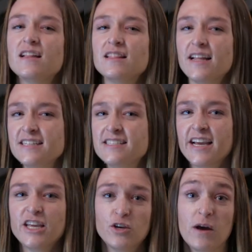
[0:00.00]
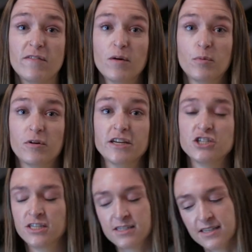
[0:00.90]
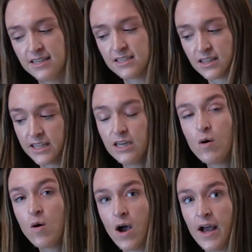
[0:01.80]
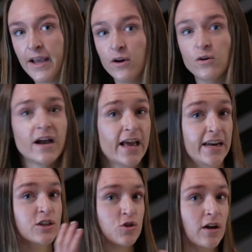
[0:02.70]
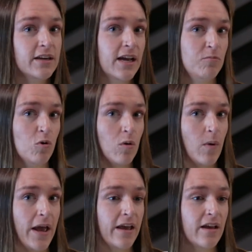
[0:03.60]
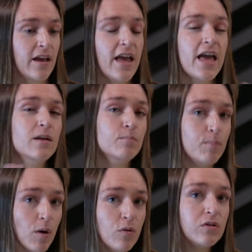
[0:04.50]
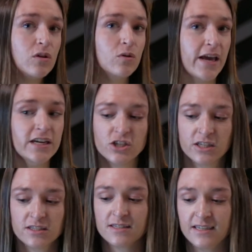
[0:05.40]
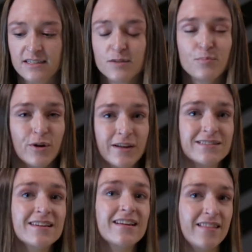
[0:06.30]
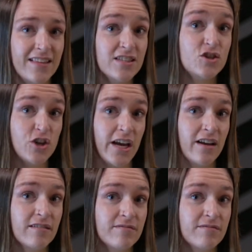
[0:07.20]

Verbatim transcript: Let's say you have operations in Toledo, Ohio and in Trondheim, Norway, and both locations need to print this jig.